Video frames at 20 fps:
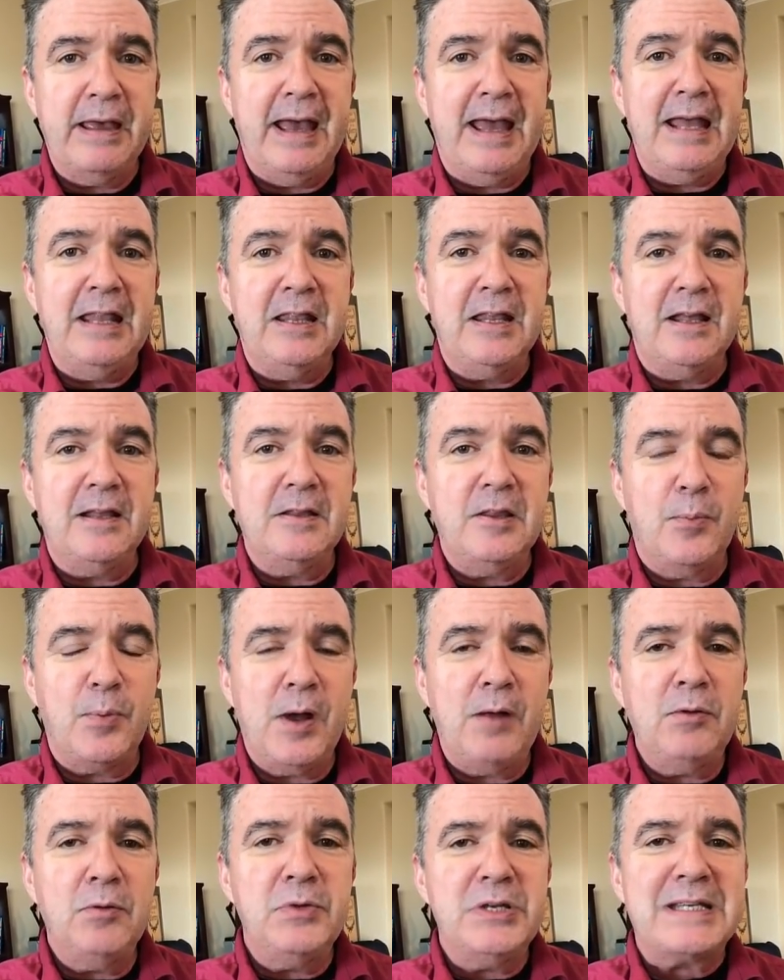And the
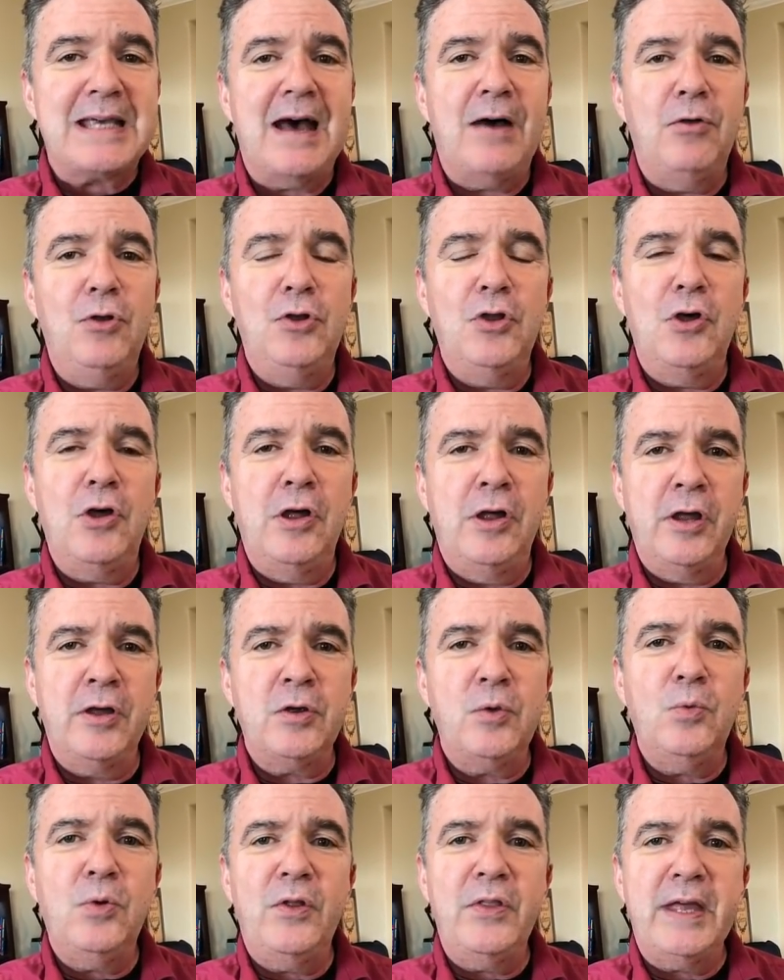problem is, how
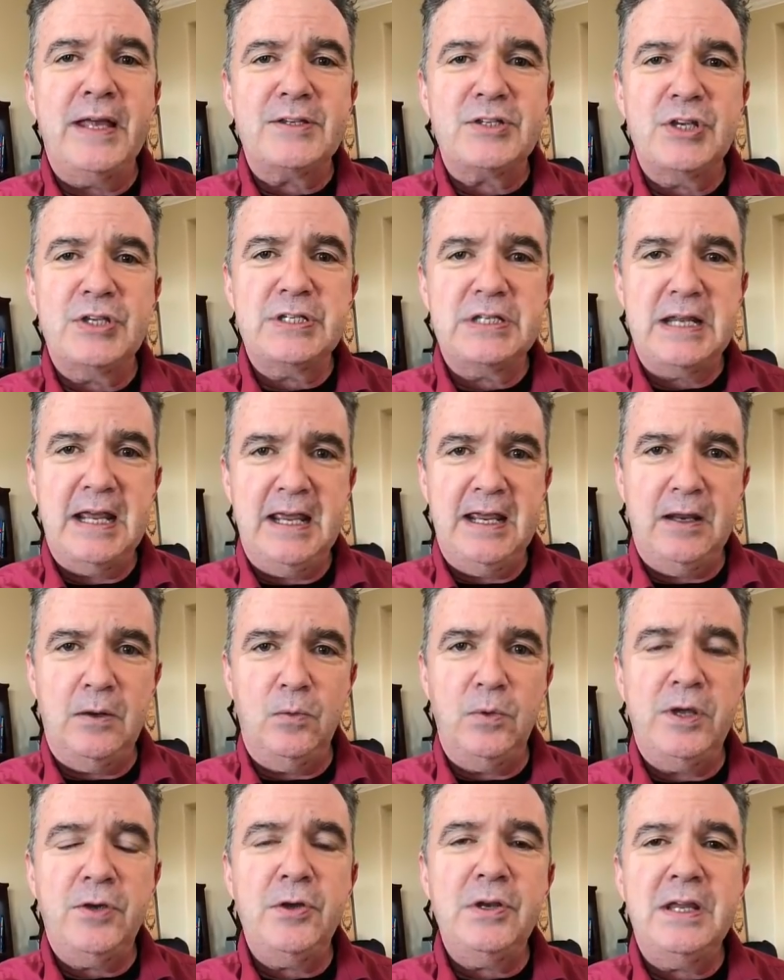long will that sustain?
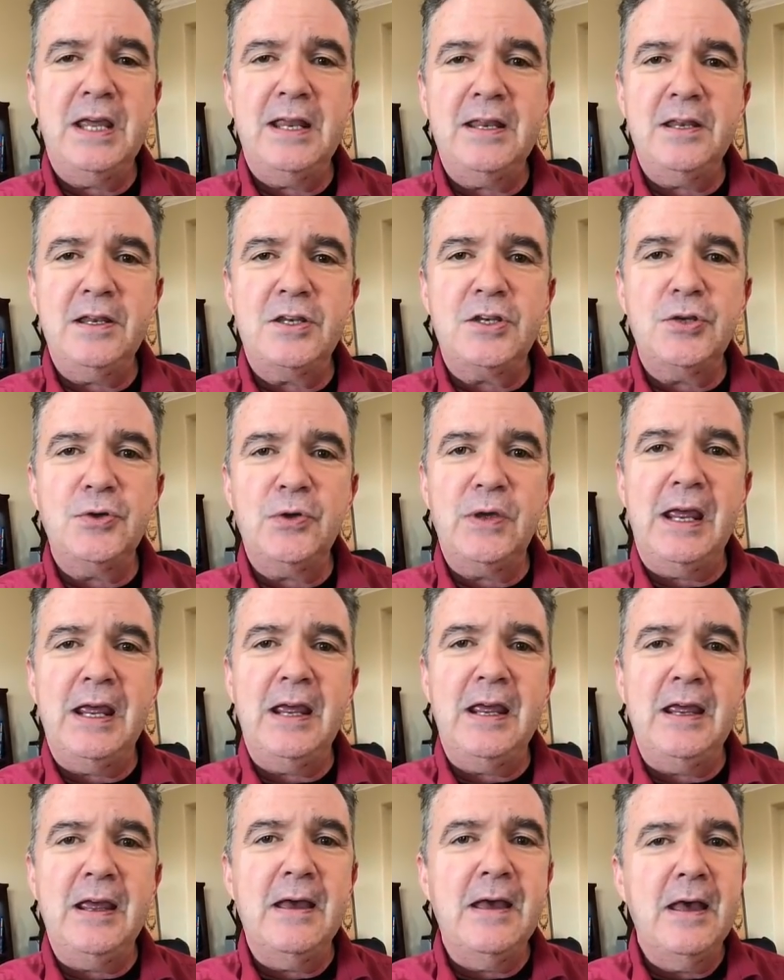We could get
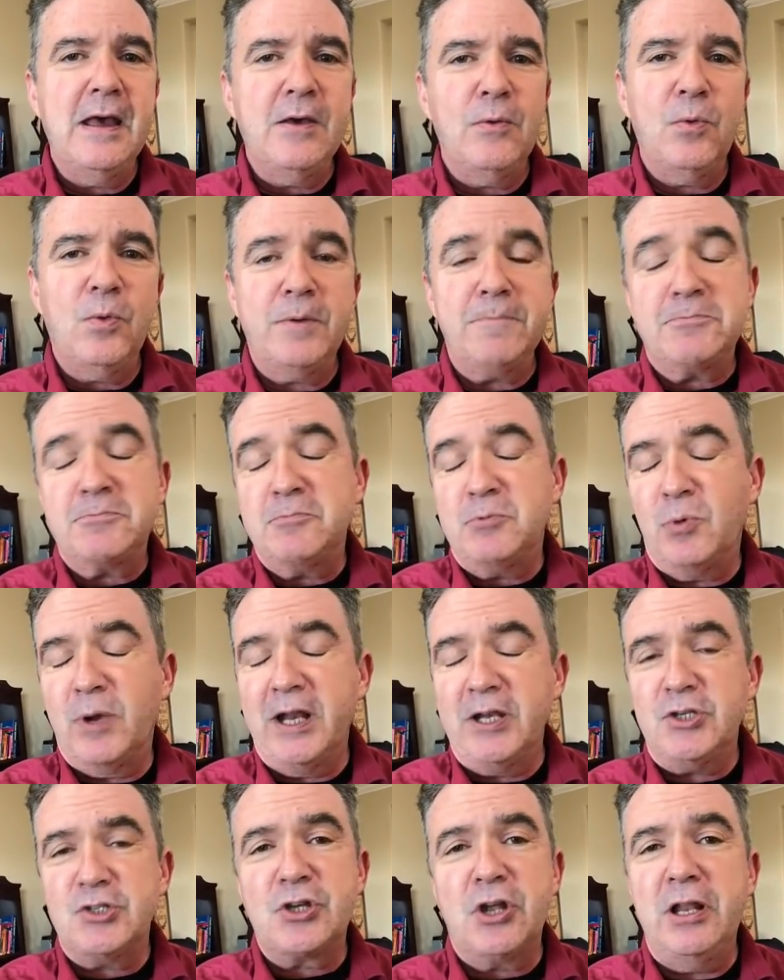into what
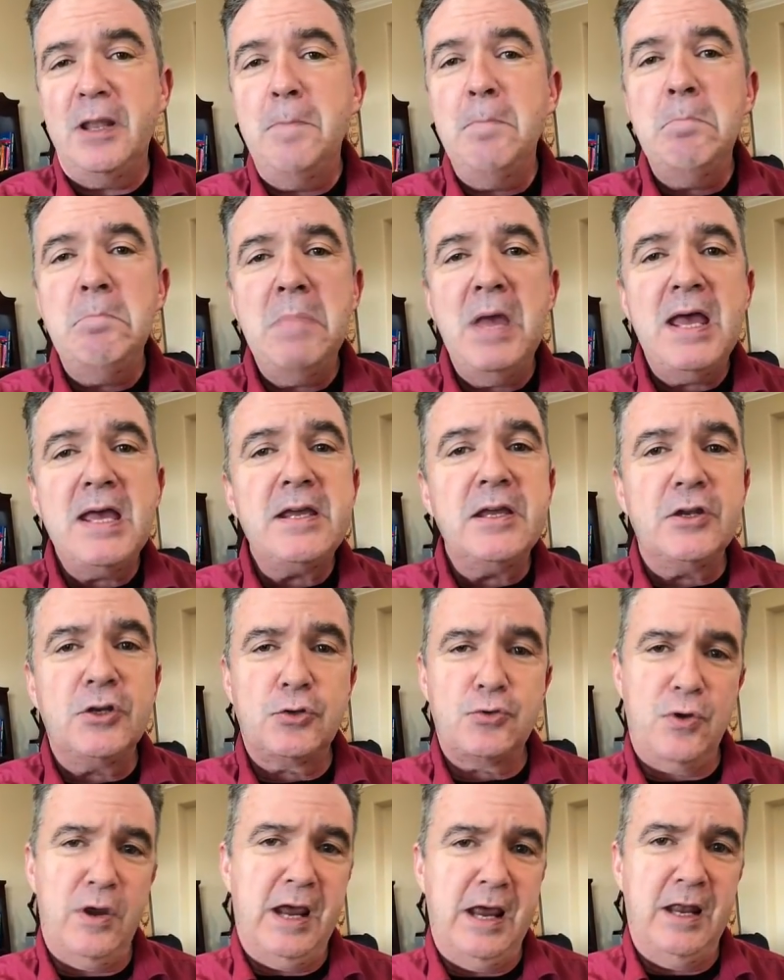I just call a
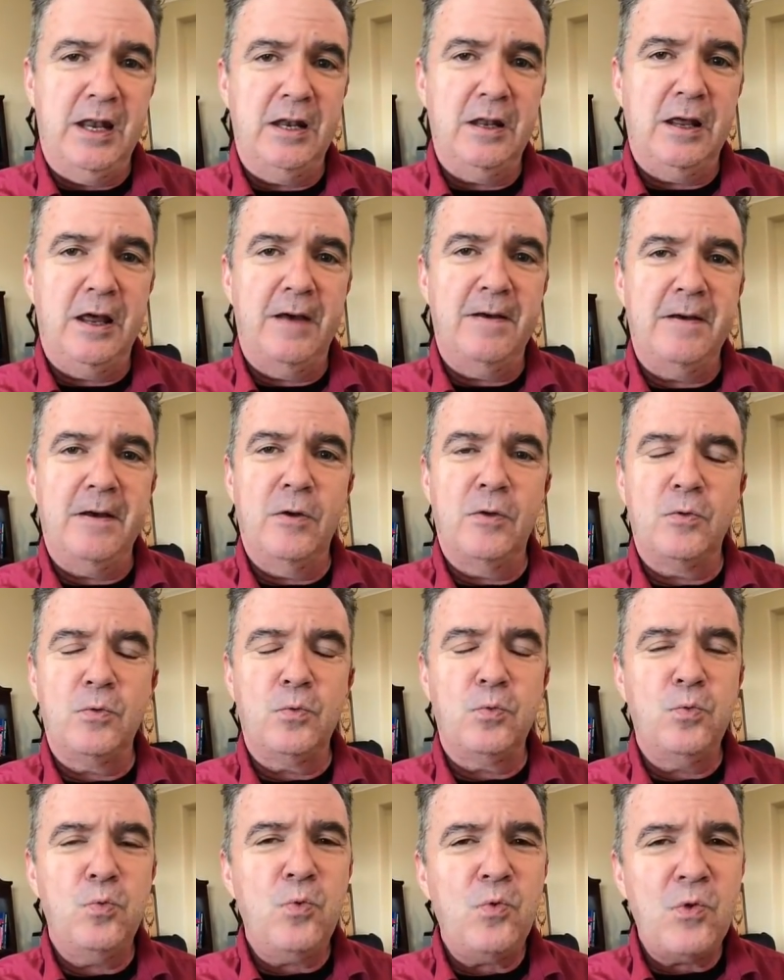megatrend, a
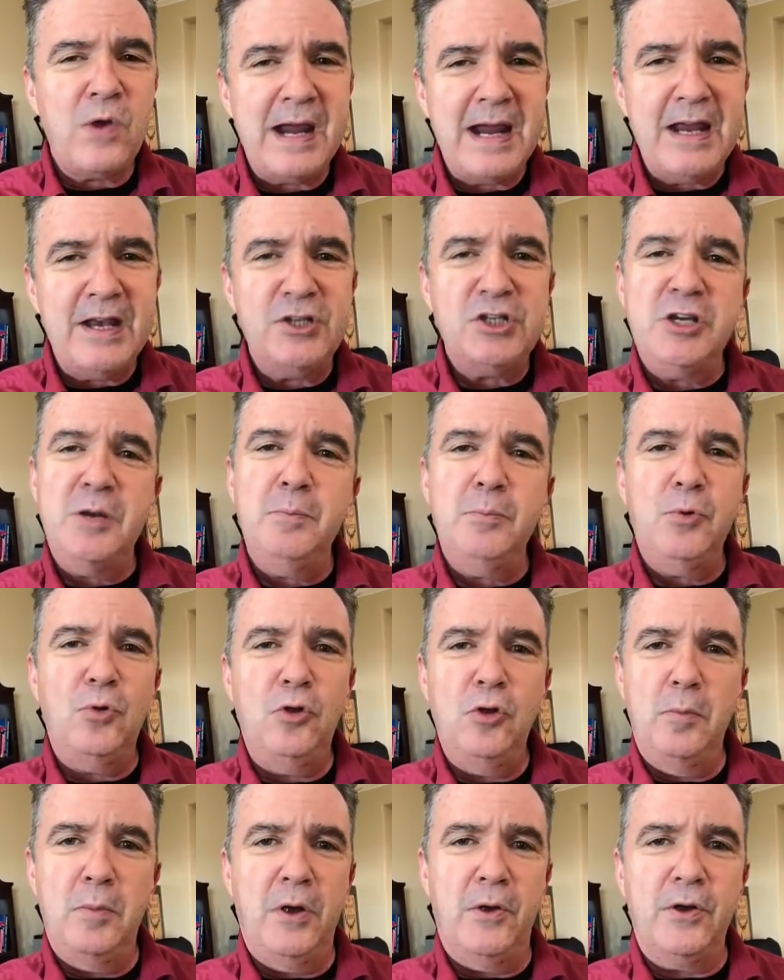raging
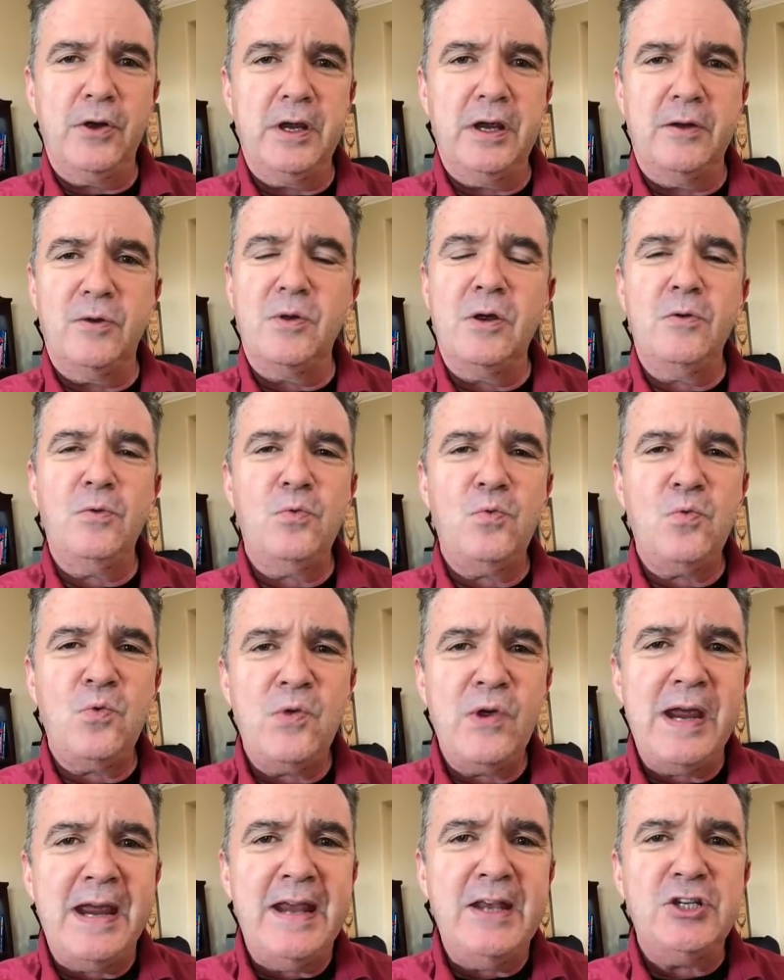bull market or a
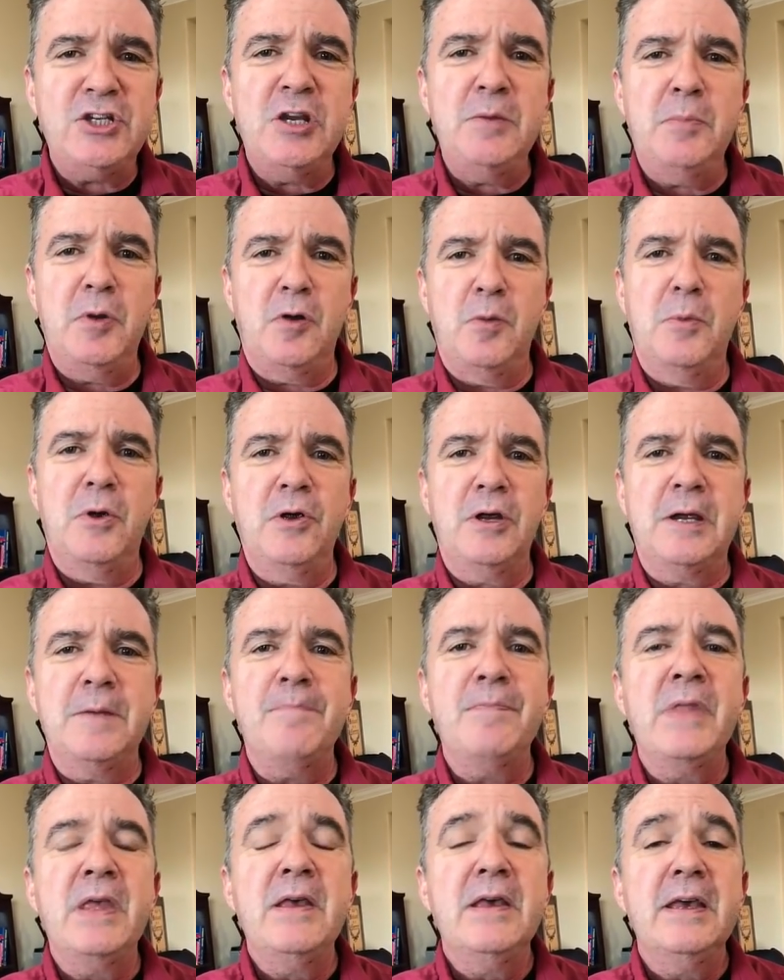raging bear market.
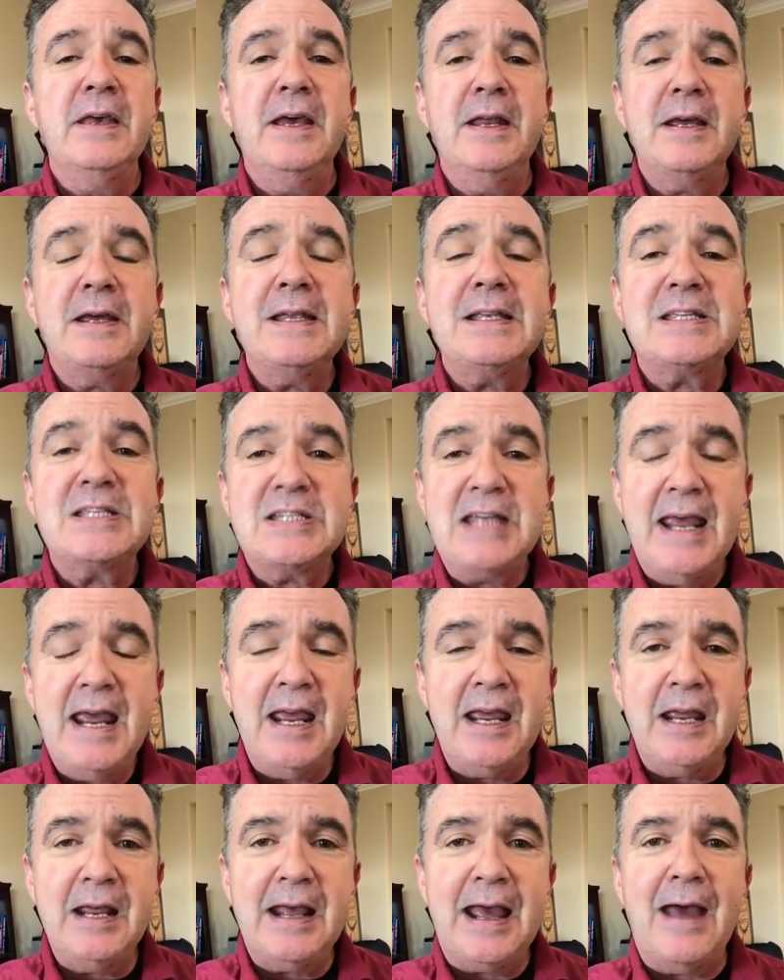And it can
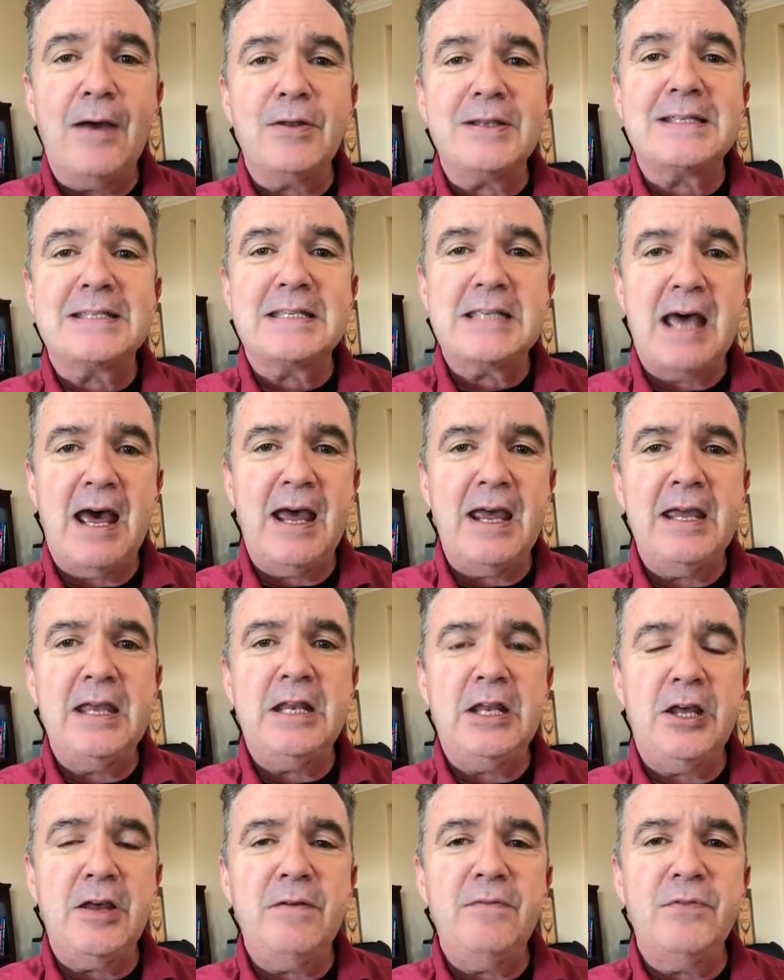stay
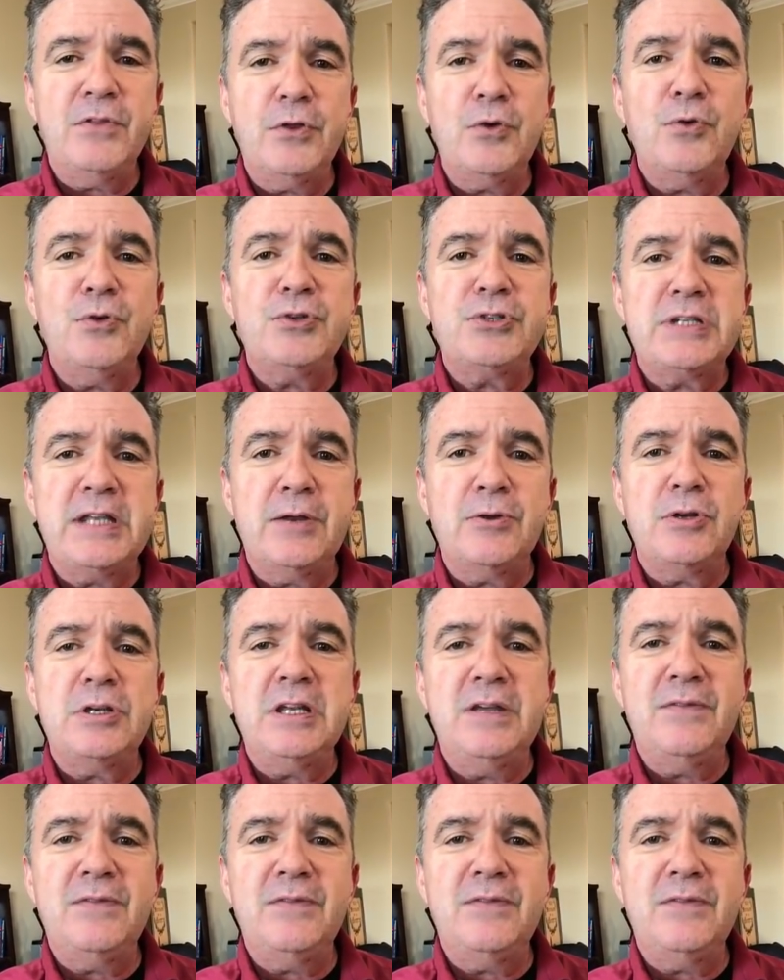outside of those standard